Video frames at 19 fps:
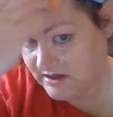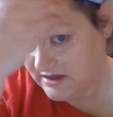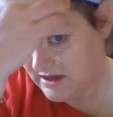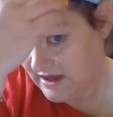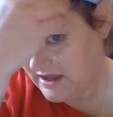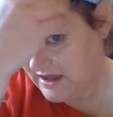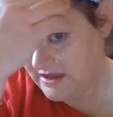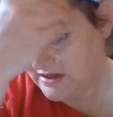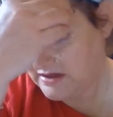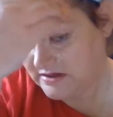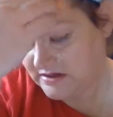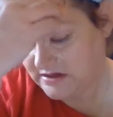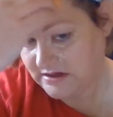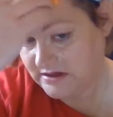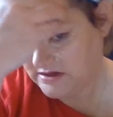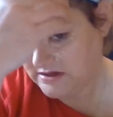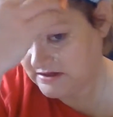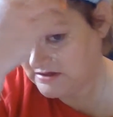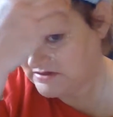and
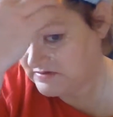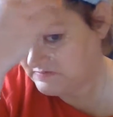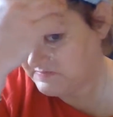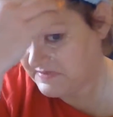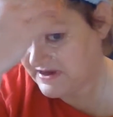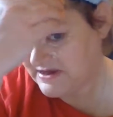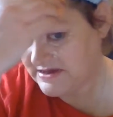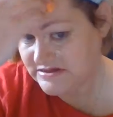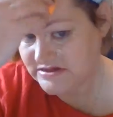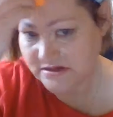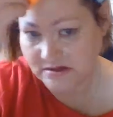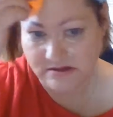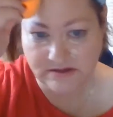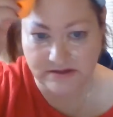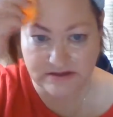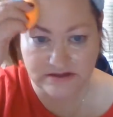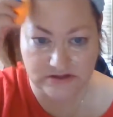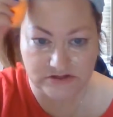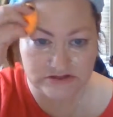it's
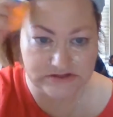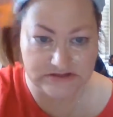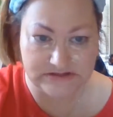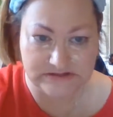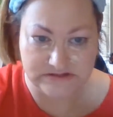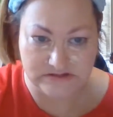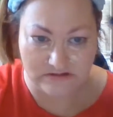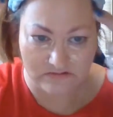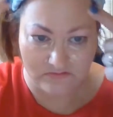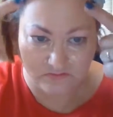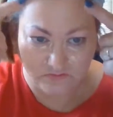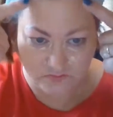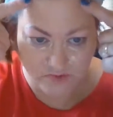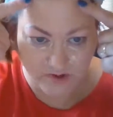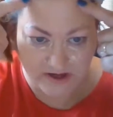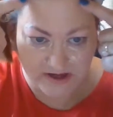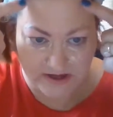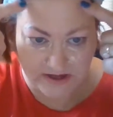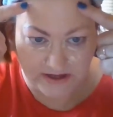basically just
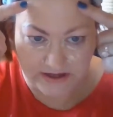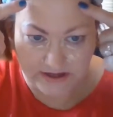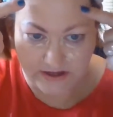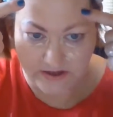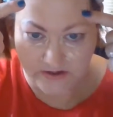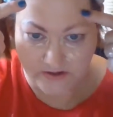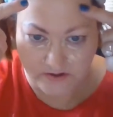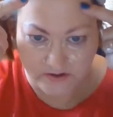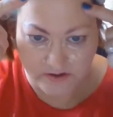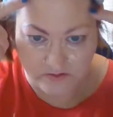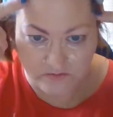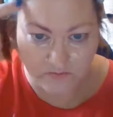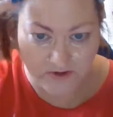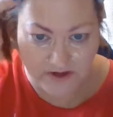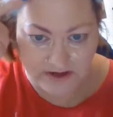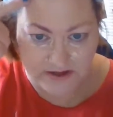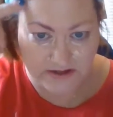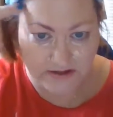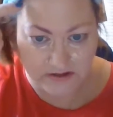right here and
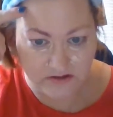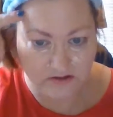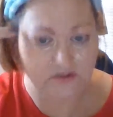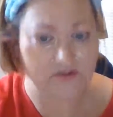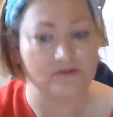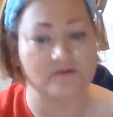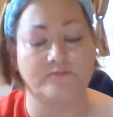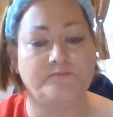right here.